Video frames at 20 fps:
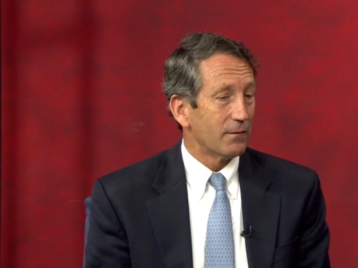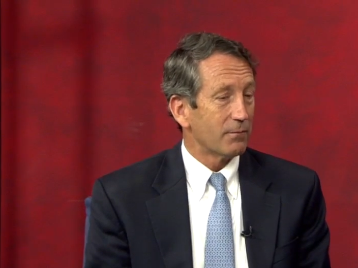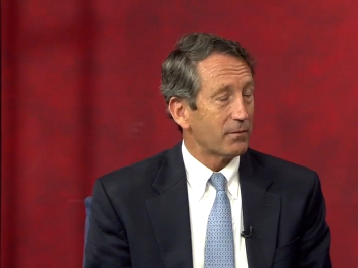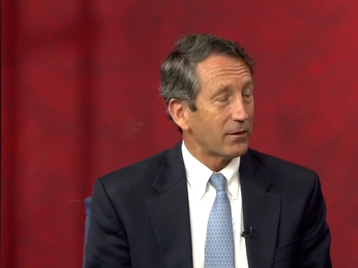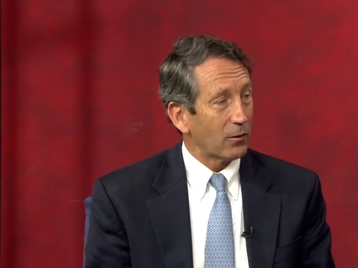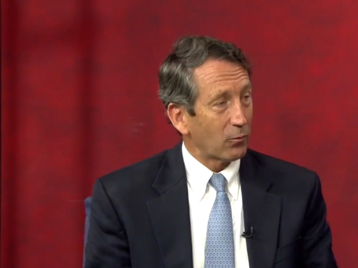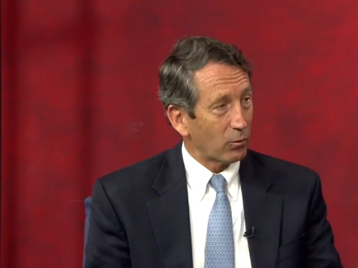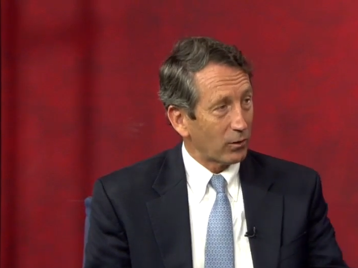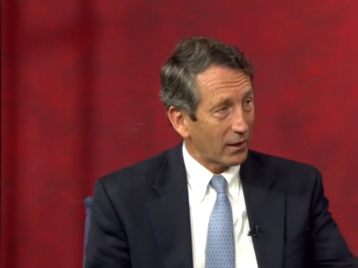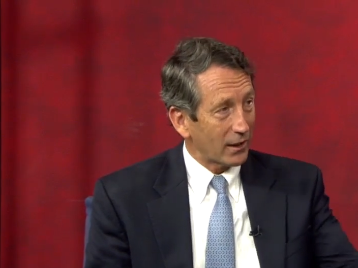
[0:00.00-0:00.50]

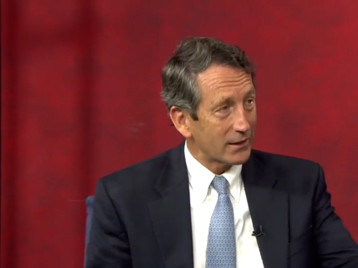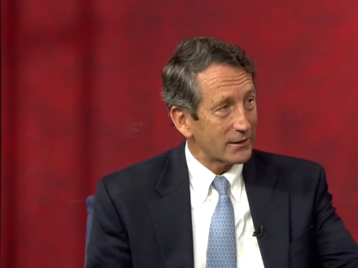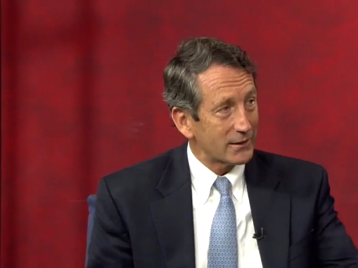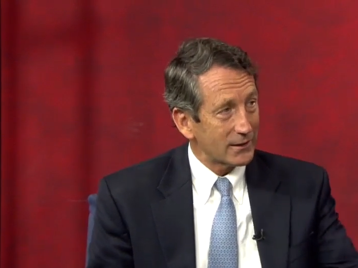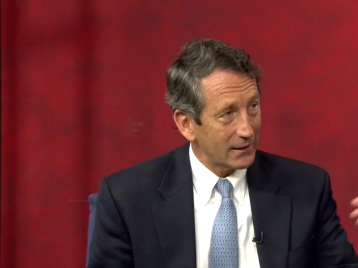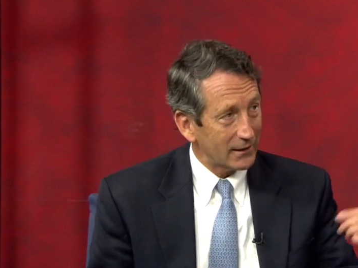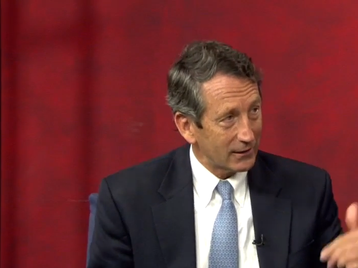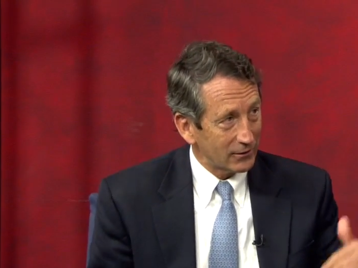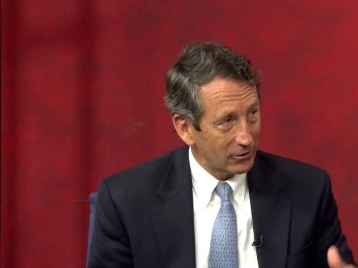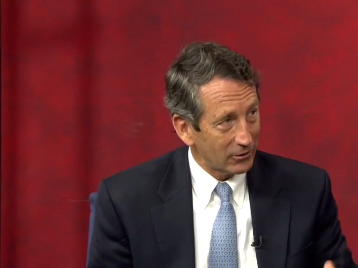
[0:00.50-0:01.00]
Now, when I
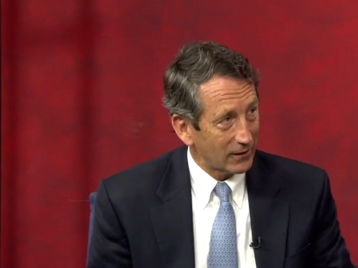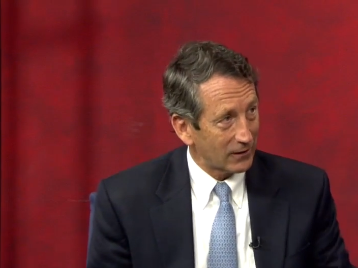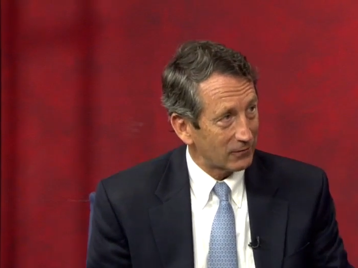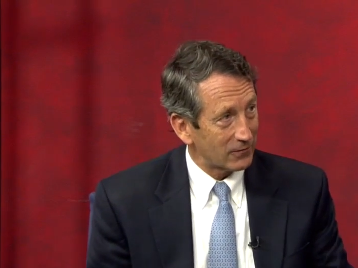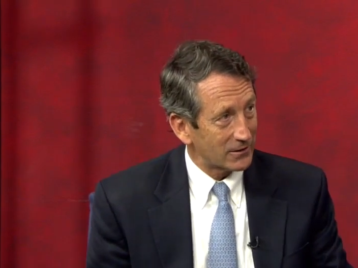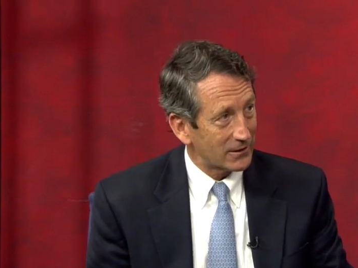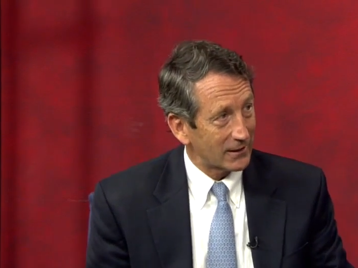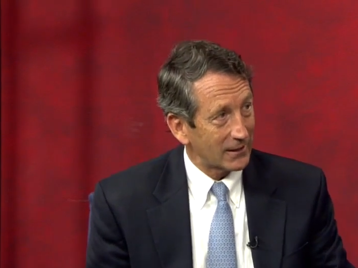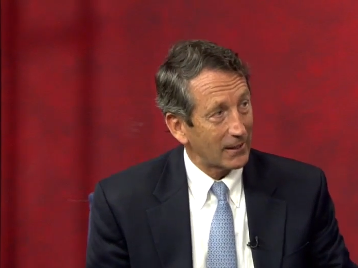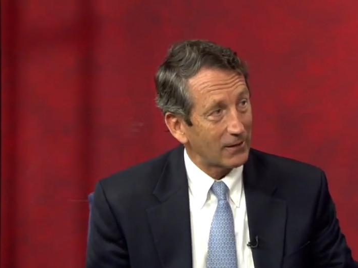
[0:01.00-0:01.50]
say you
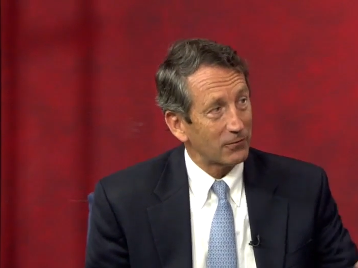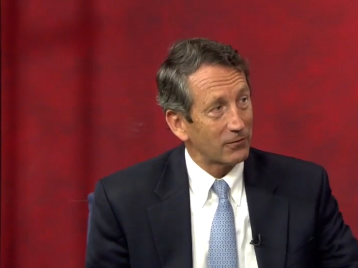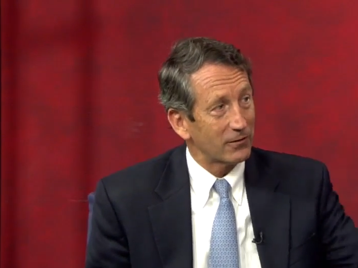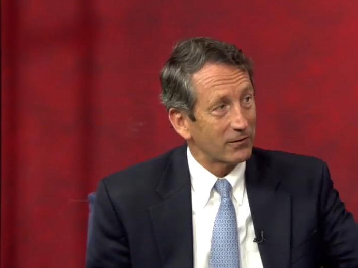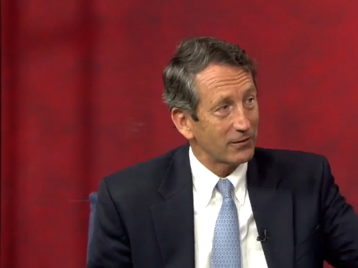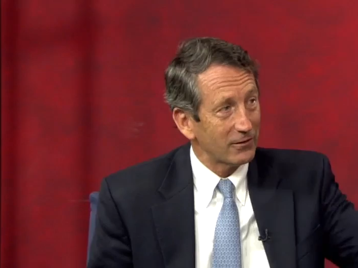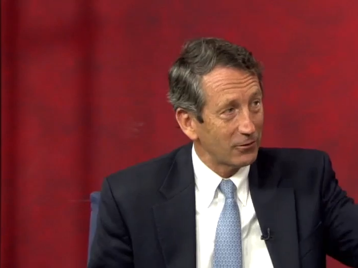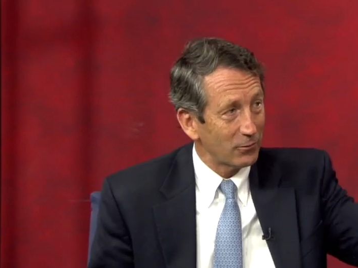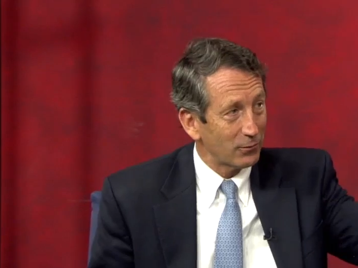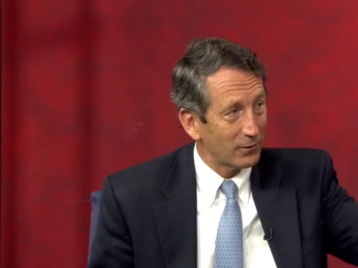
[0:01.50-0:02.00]
never say never,
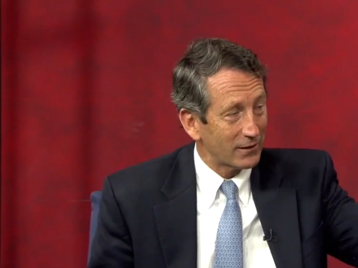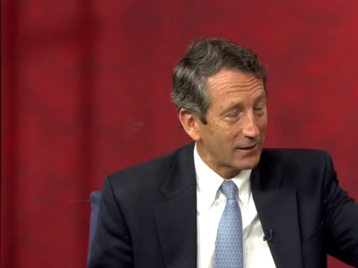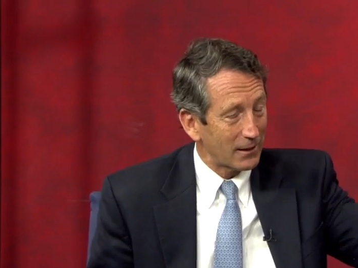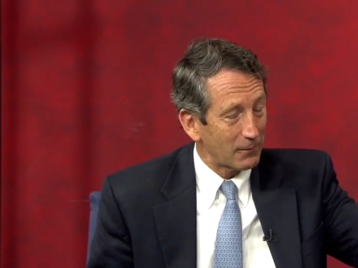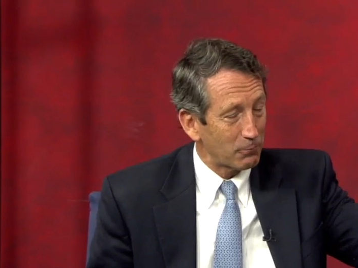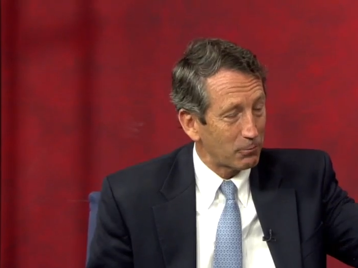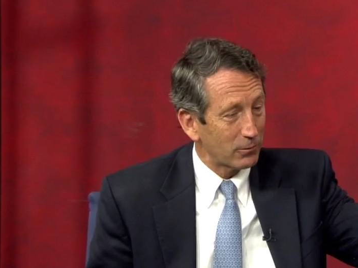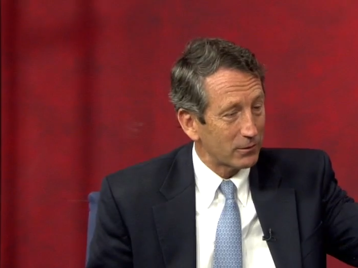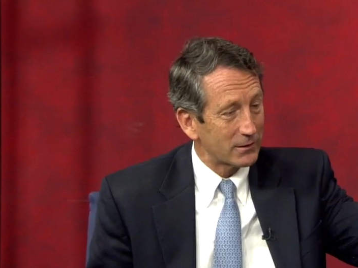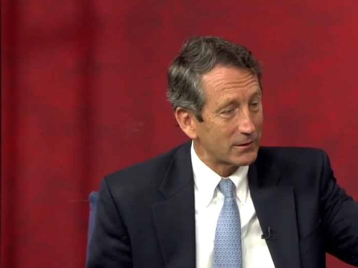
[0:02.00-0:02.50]
you at
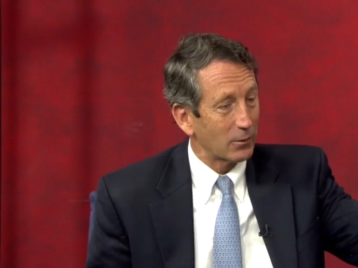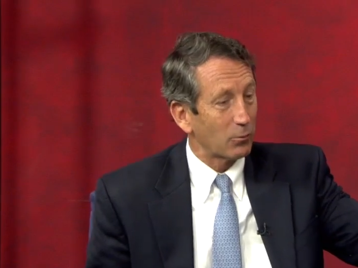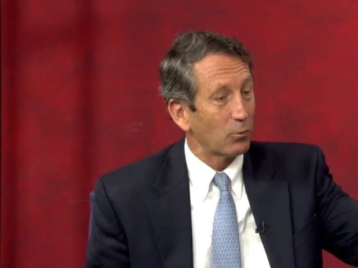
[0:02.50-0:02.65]
that point